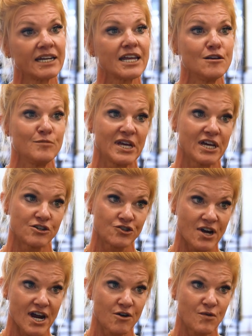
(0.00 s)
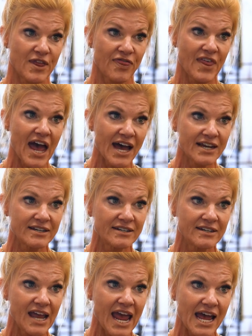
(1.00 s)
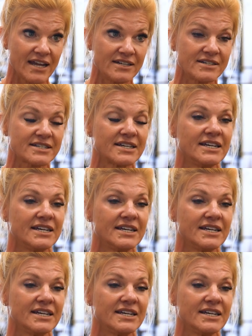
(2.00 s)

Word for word: and keep me on track with that. And